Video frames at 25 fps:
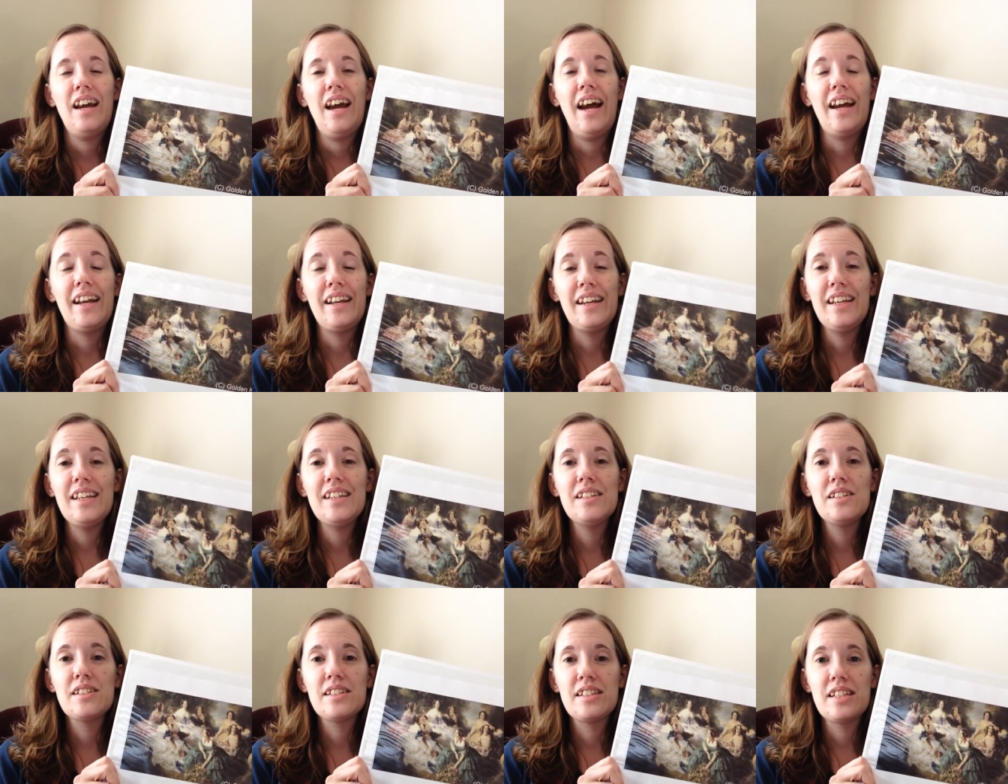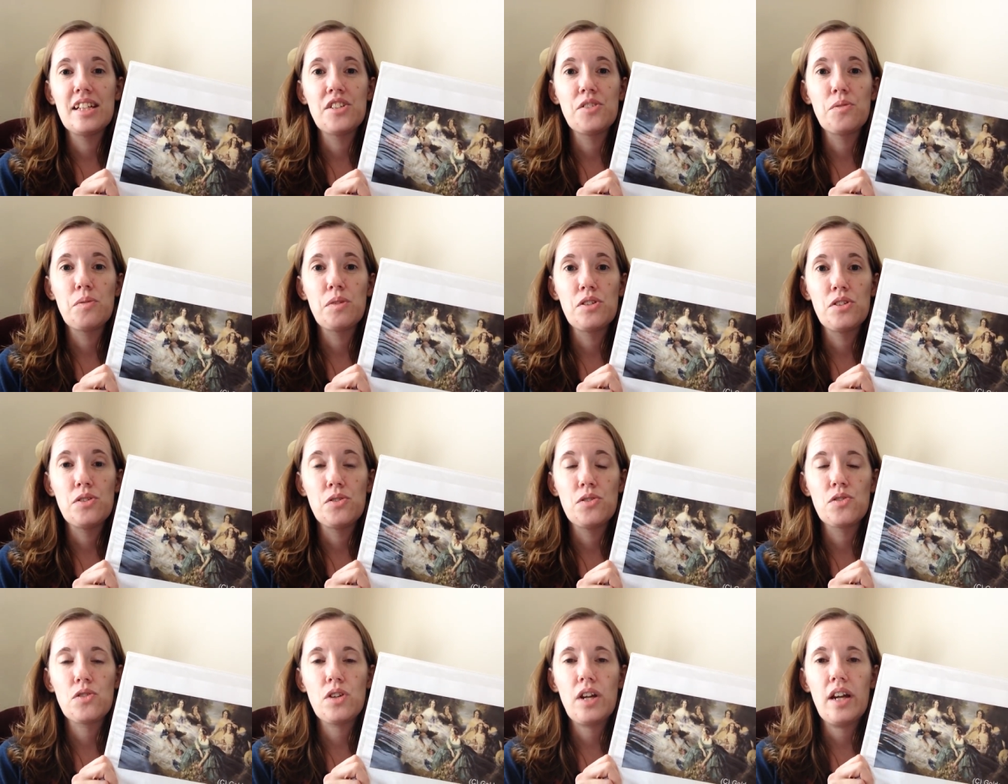I need to stitch with
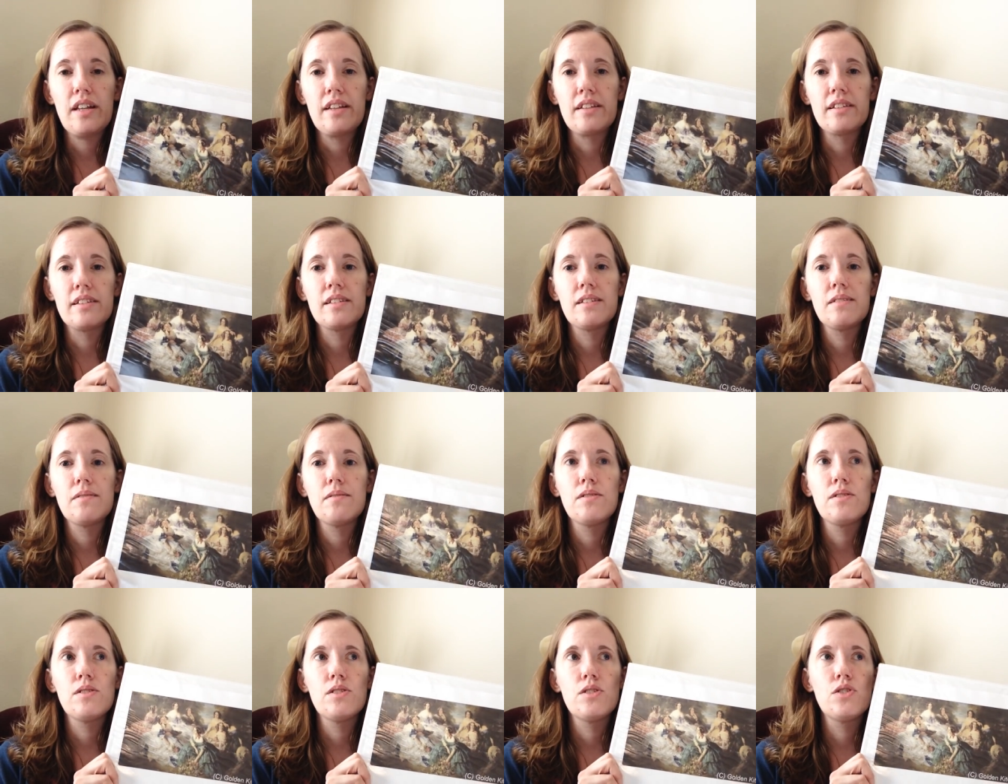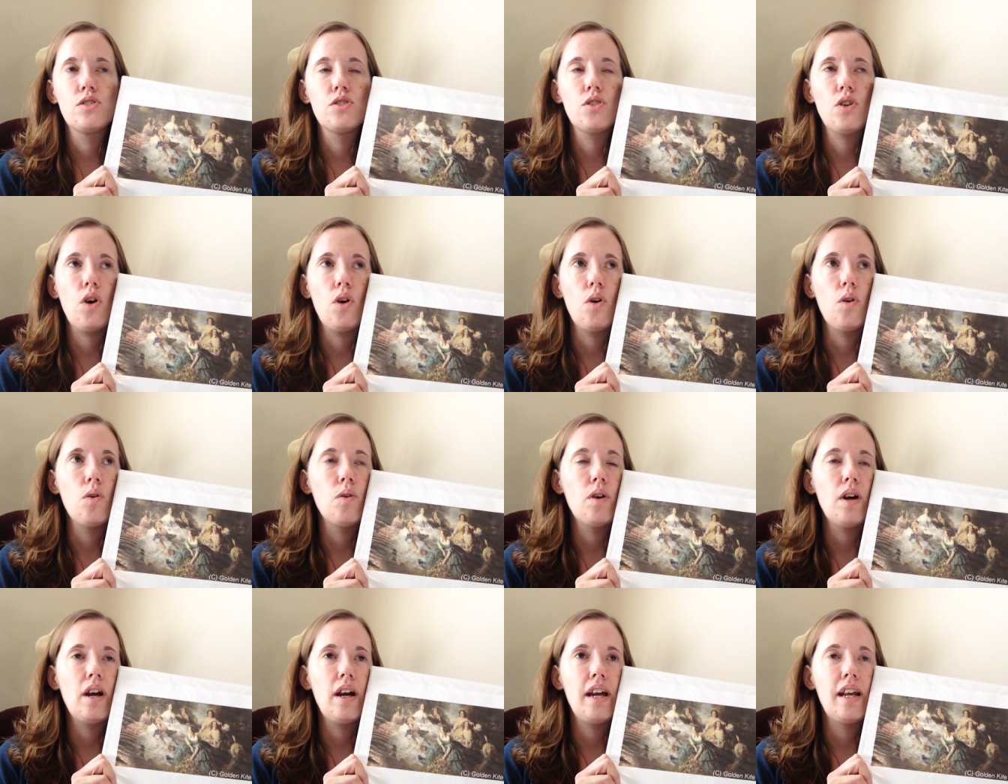two strands.
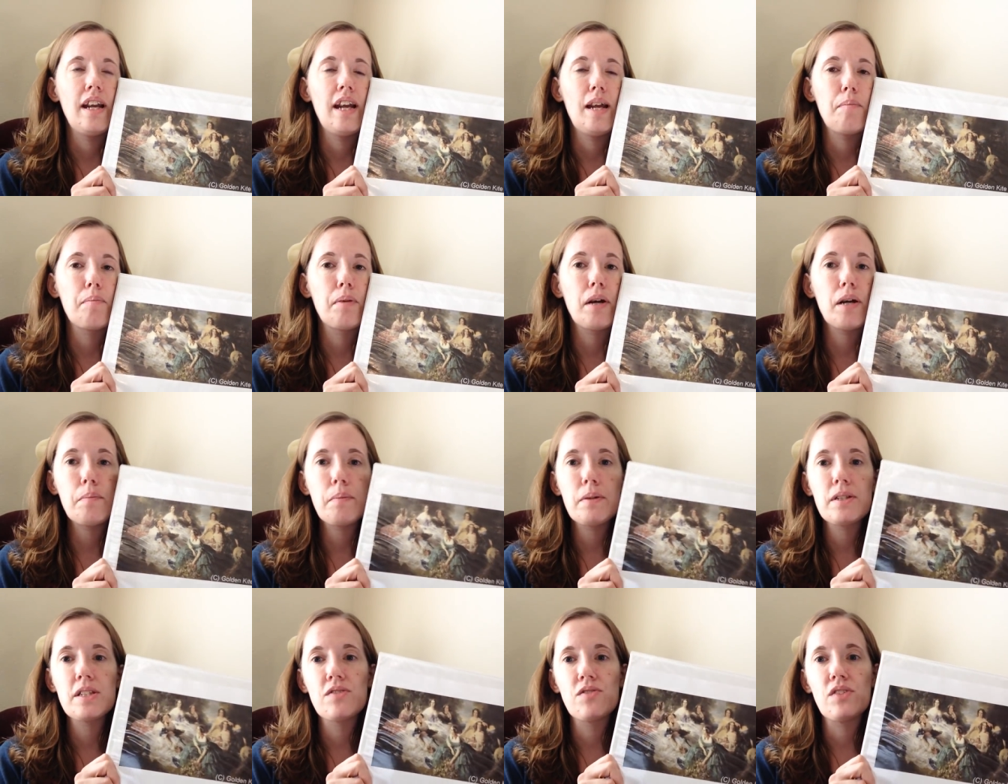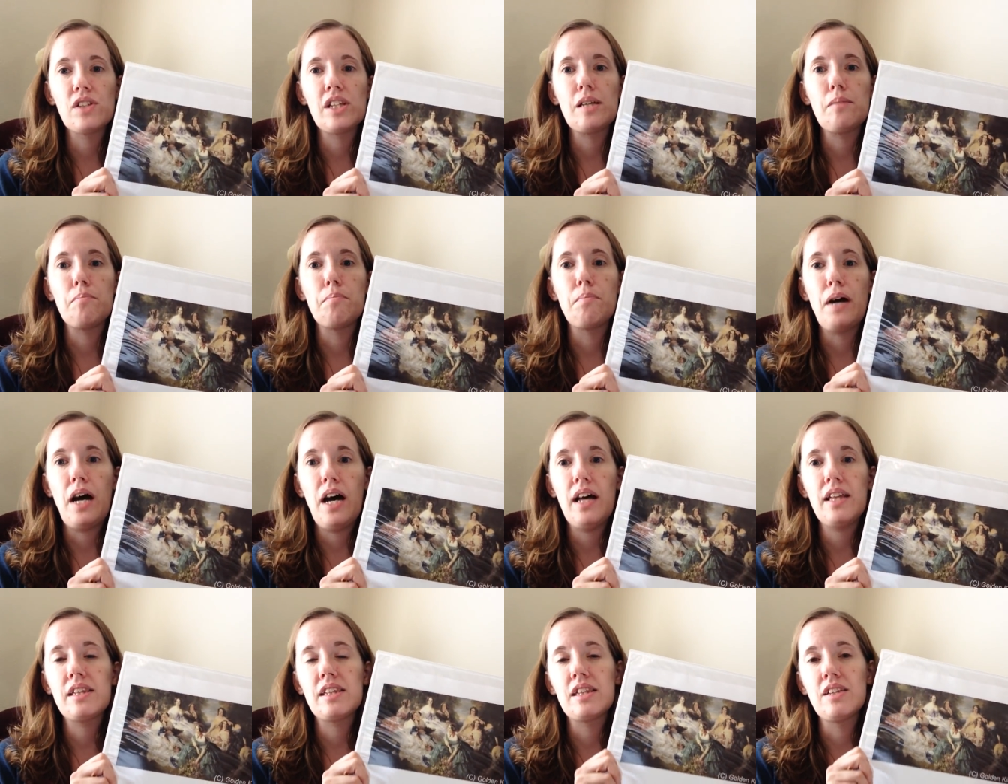So, and I purposefully
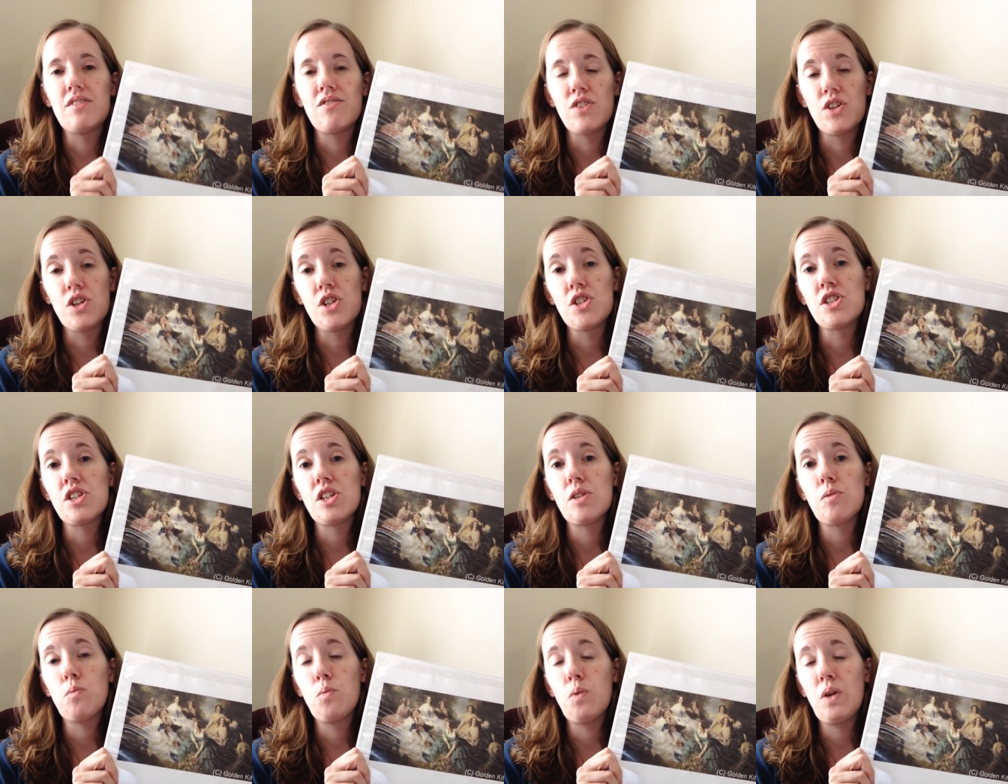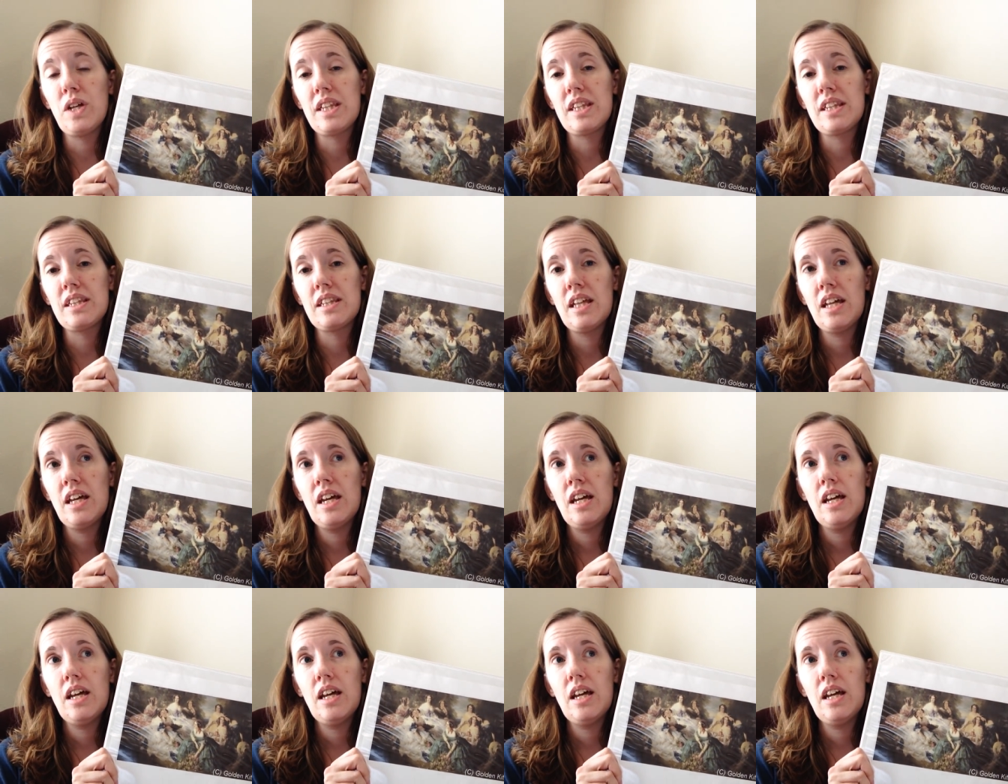bought the version with